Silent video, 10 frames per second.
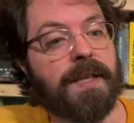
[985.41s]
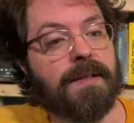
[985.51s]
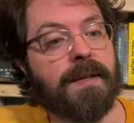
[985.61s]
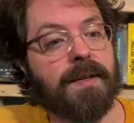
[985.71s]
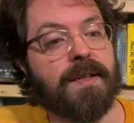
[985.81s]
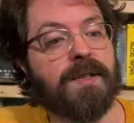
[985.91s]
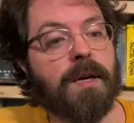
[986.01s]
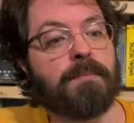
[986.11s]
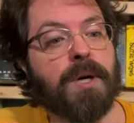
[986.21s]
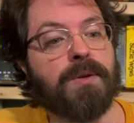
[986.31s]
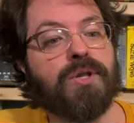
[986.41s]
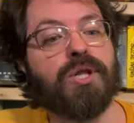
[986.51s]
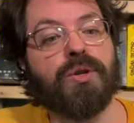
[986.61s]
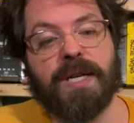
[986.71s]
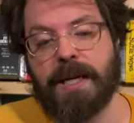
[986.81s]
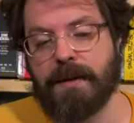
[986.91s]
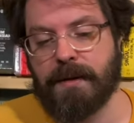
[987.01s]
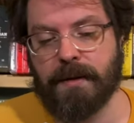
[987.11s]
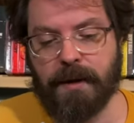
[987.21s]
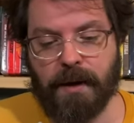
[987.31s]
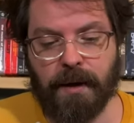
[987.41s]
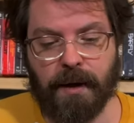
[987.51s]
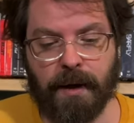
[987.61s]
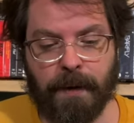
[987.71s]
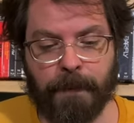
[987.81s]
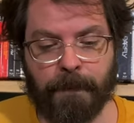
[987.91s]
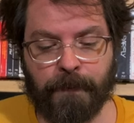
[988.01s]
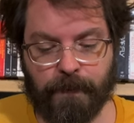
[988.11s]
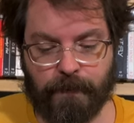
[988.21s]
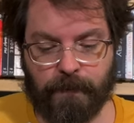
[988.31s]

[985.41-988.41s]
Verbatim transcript: This is a Sunburnt Screens um,